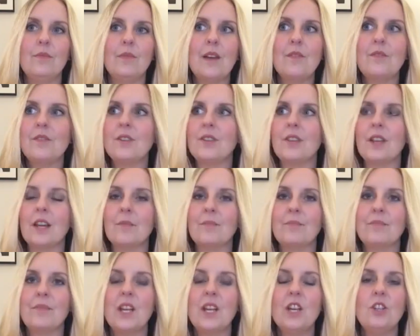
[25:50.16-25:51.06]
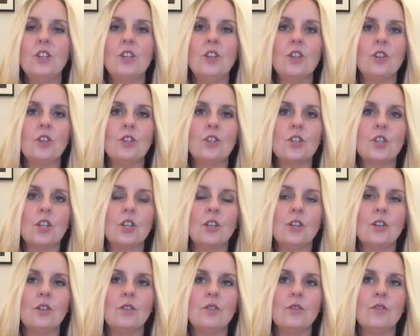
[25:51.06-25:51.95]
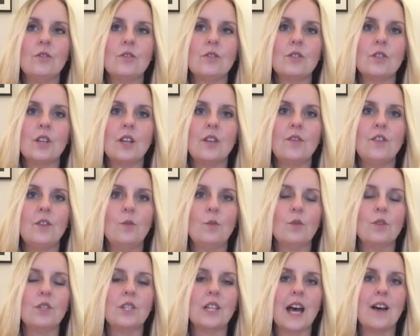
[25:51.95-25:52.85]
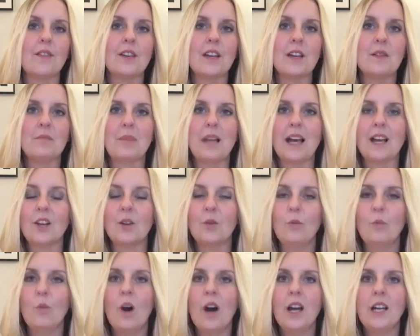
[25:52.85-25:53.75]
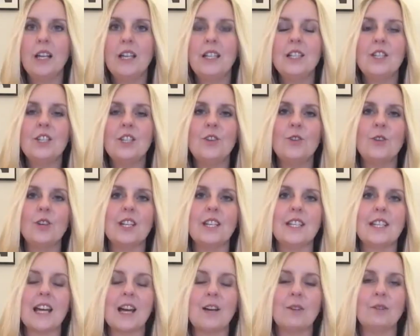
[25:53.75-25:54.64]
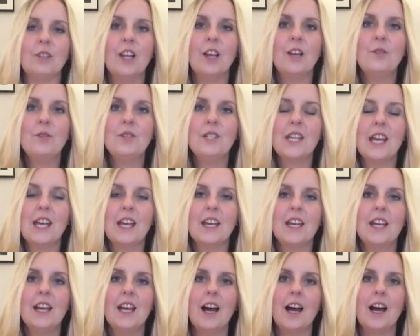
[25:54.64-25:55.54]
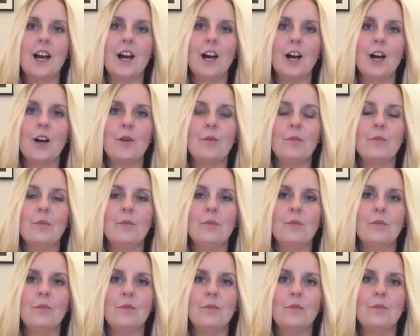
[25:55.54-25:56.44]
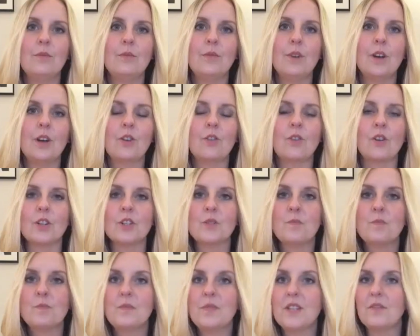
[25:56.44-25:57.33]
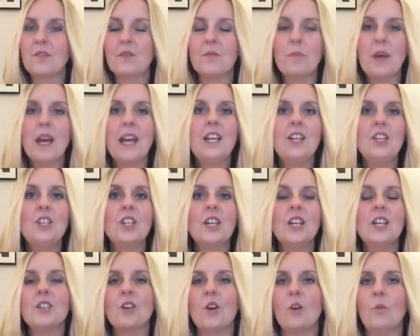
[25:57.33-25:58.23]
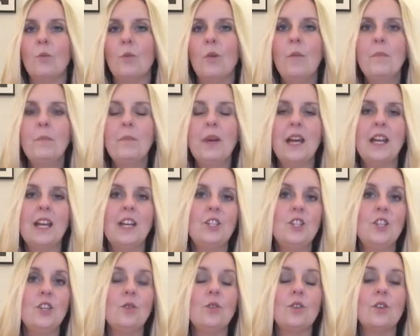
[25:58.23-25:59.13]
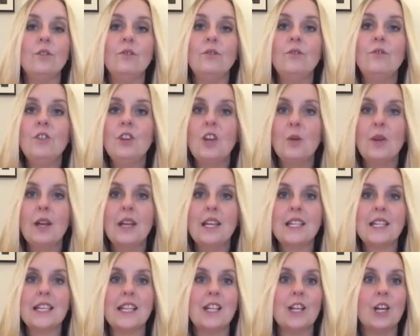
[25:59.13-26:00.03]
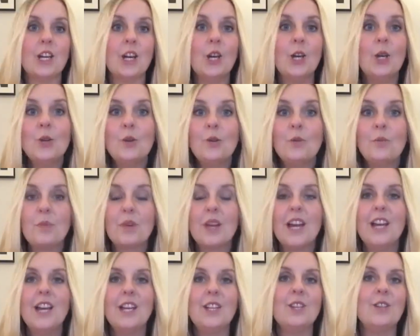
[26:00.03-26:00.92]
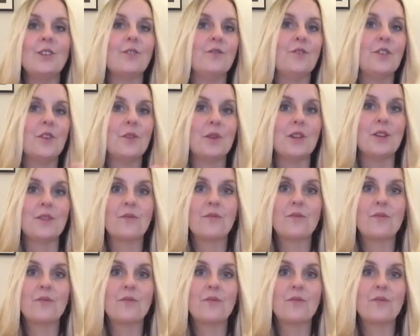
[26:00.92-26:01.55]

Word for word: everything. You can choose if you want to have it in black and white, you can download it um, across different pages. On one page, you can view it in a hoop, you can view it in a